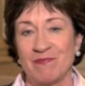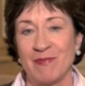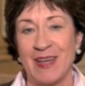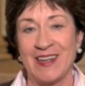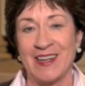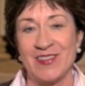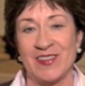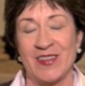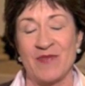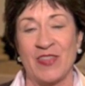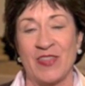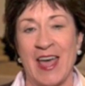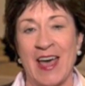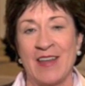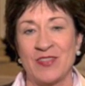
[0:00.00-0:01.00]
minutes of
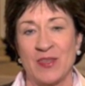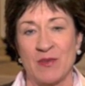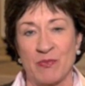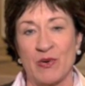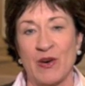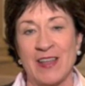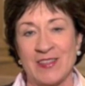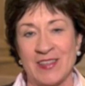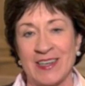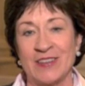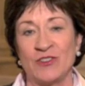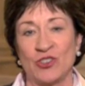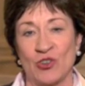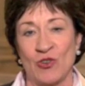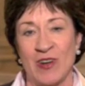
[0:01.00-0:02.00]
that, the
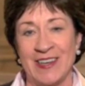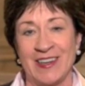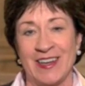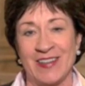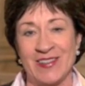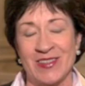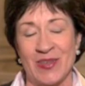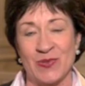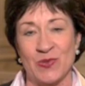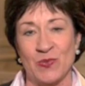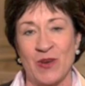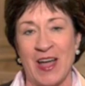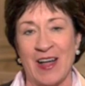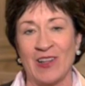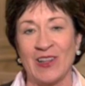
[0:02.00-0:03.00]
president joined us
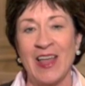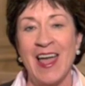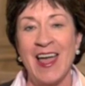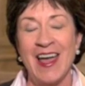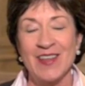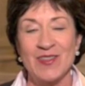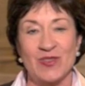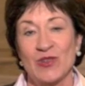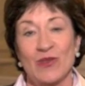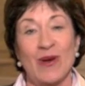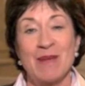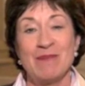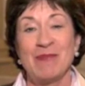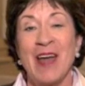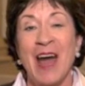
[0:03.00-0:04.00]
as well.
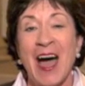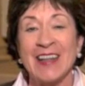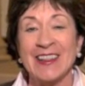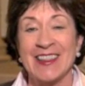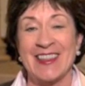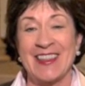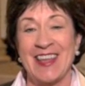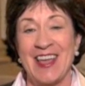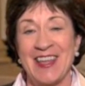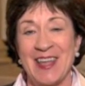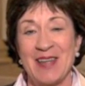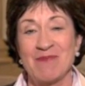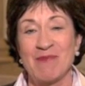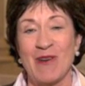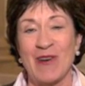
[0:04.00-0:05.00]
So I'm not
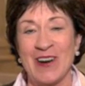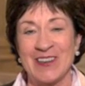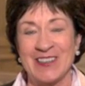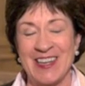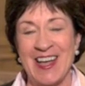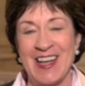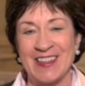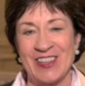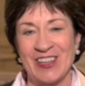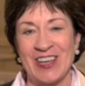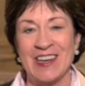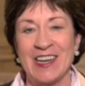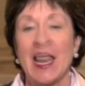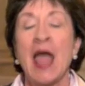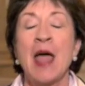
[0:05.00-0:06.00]
seeking more
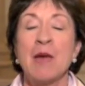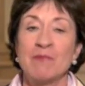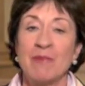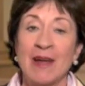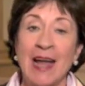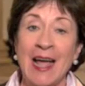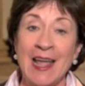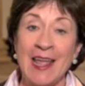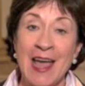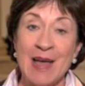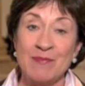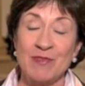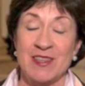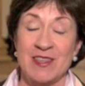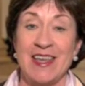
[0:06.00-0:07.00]
attention, but I
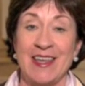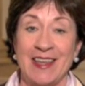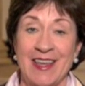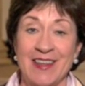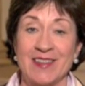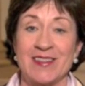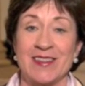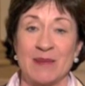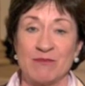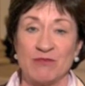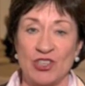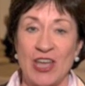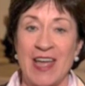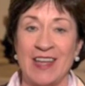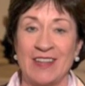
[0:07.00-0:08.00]
am seeking
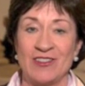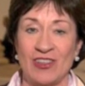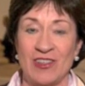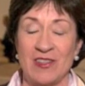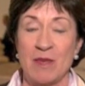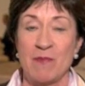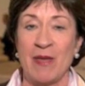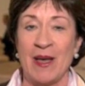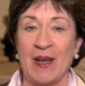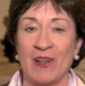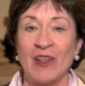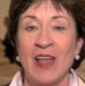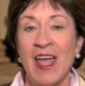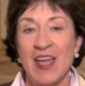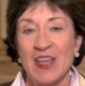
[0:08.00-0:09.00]
some change in the
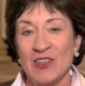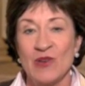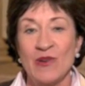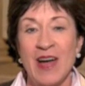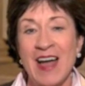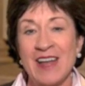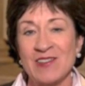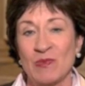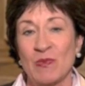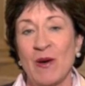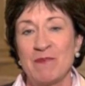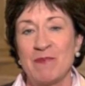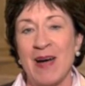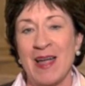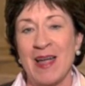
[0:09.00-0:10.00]
bill. You asked
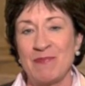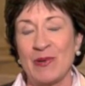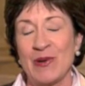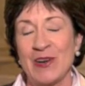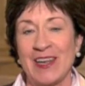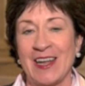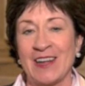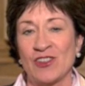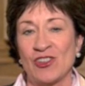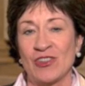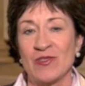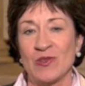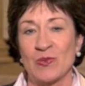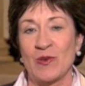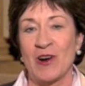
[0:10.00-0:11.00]
what my
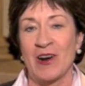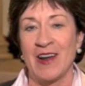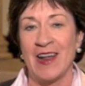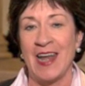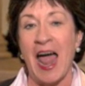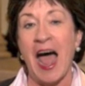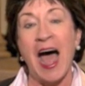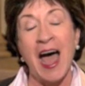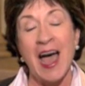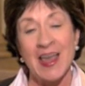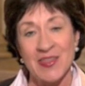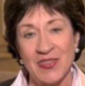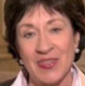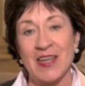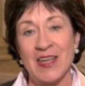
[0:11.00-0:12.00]
predictions were, and
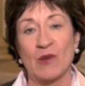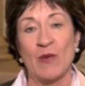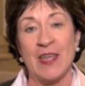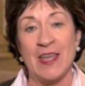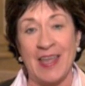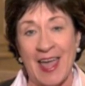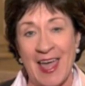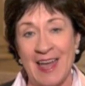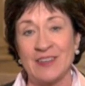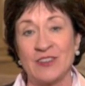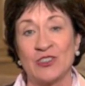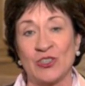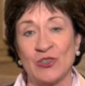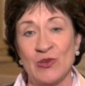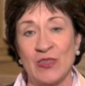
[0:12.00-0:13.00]
I think we
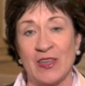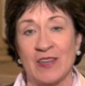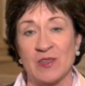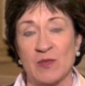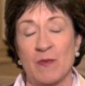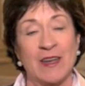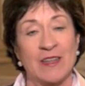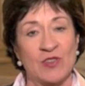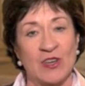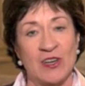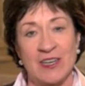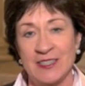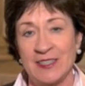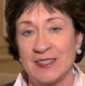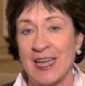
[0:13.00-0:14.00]
can do this, but it's
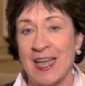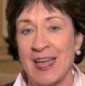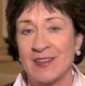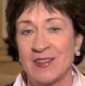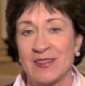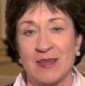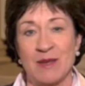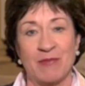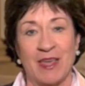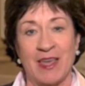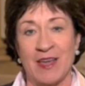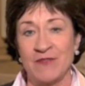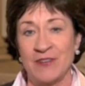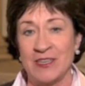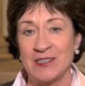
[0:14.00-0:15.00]
going to take some
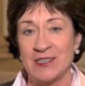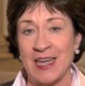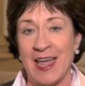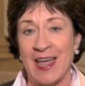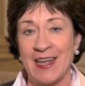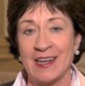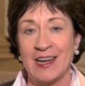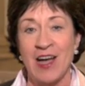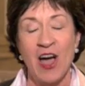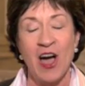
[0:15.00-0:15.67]
give and take